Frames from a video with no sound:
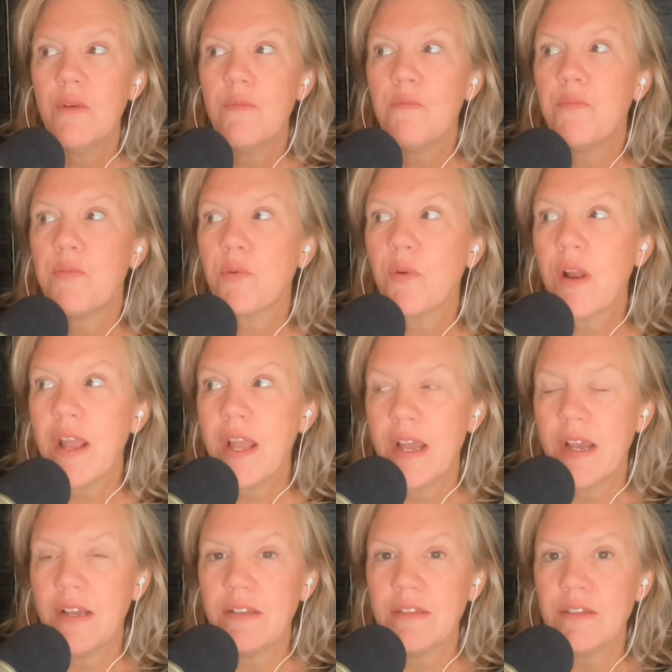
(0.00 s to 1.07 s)

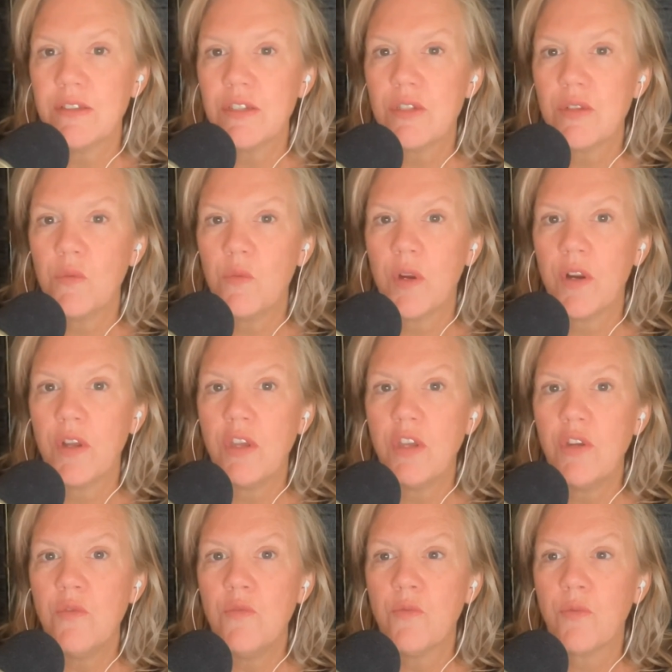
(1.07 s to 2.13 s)
brands where
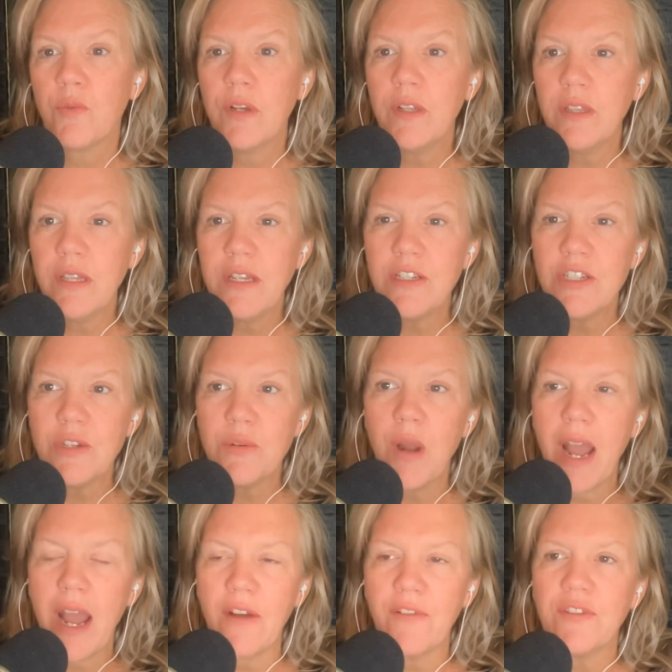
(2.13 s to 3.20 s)
you really do
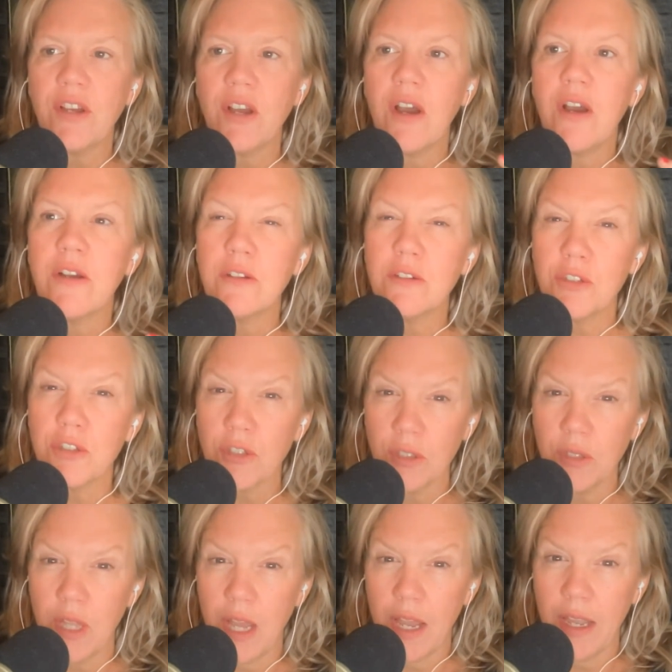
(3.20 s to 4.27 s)
have to
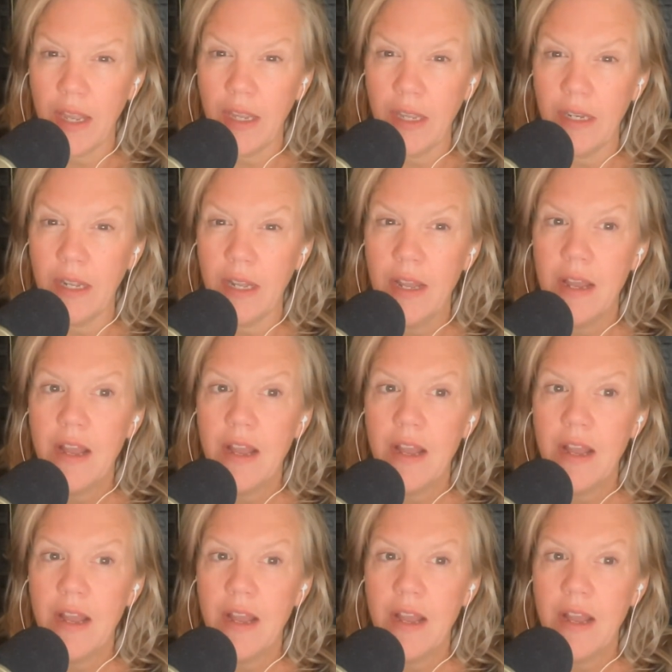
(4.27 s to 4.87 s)
underline